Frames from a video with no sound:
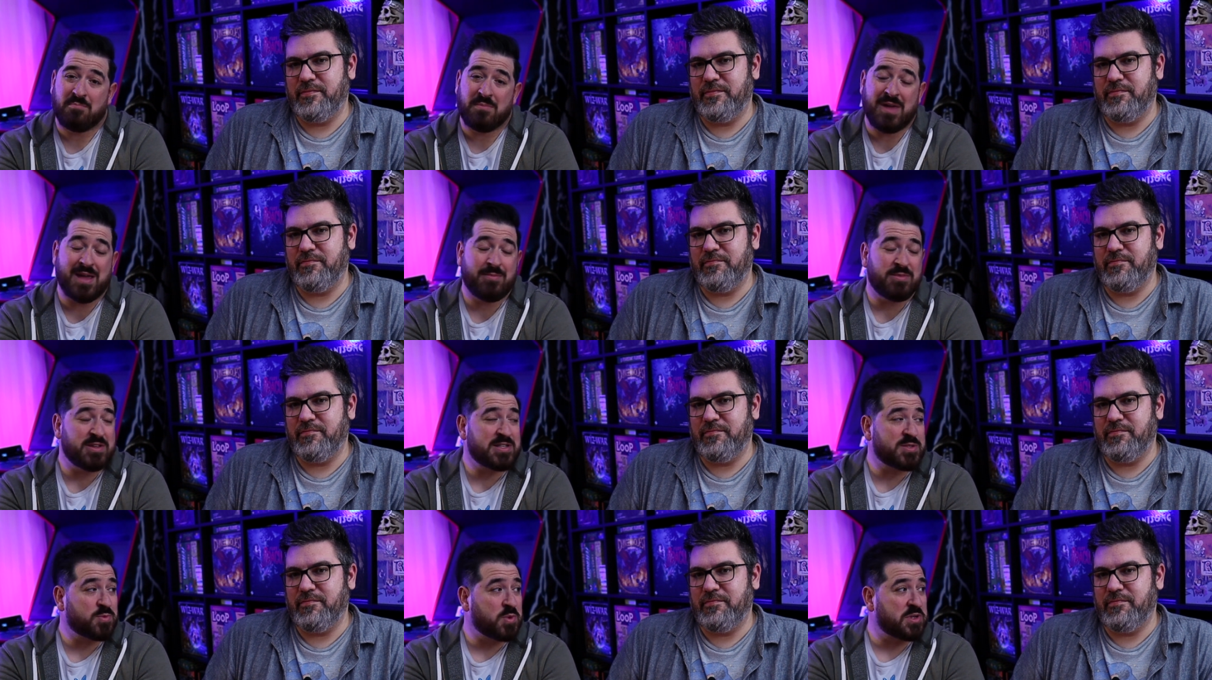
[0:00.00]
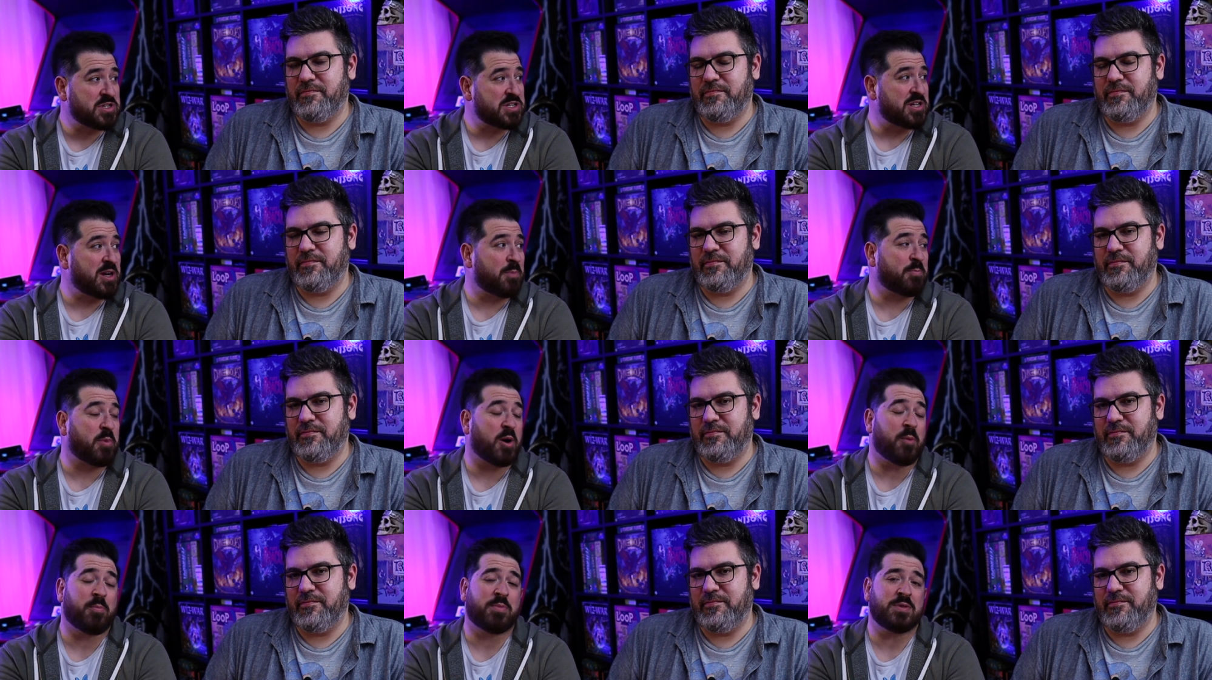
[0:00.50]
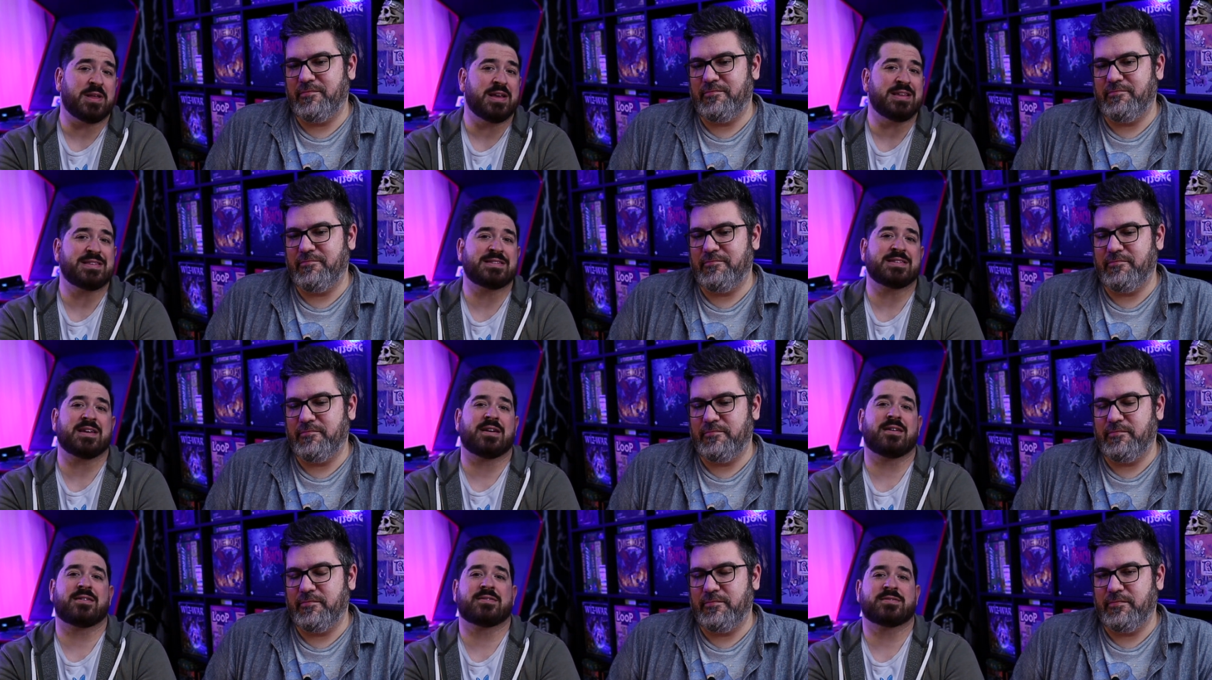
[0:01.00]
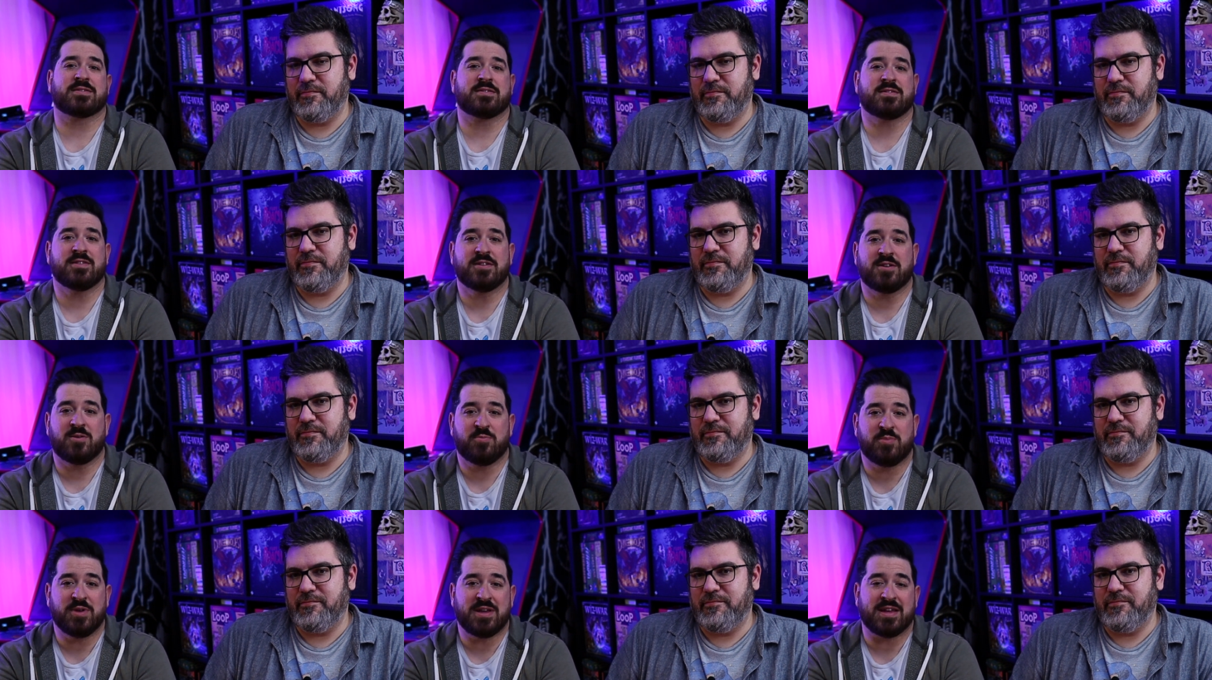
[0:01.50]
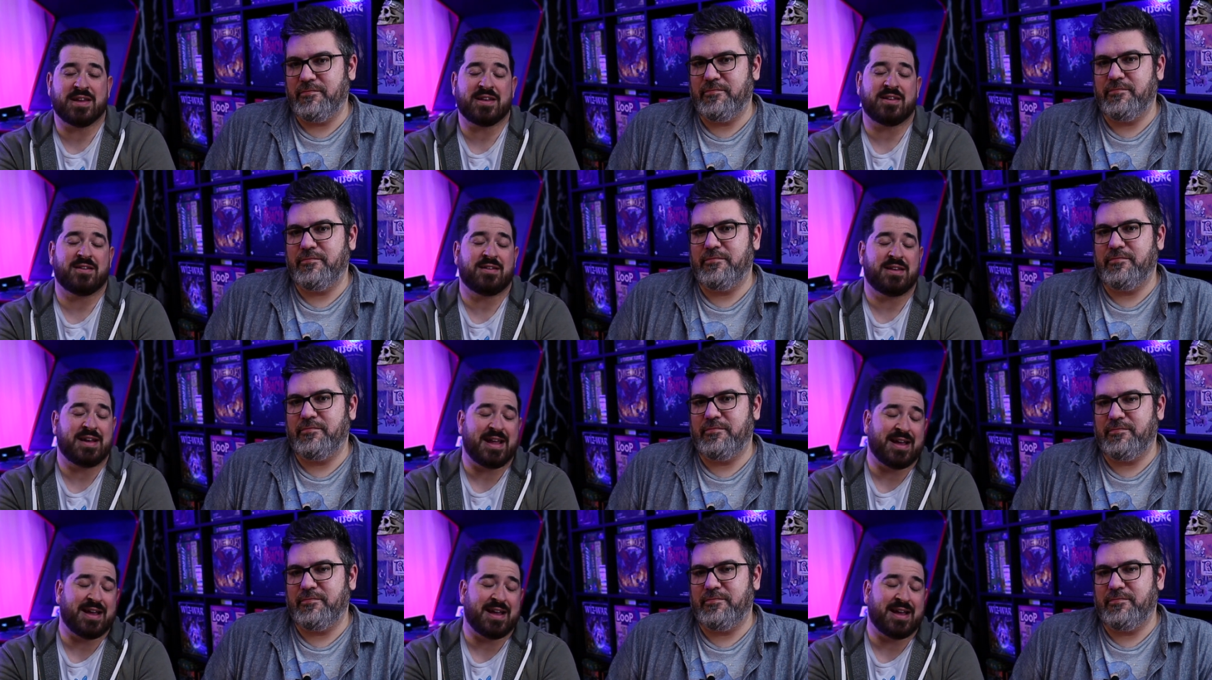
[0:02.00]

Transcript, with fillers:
Speaker 1: maybe switching up our playstyles a little bit.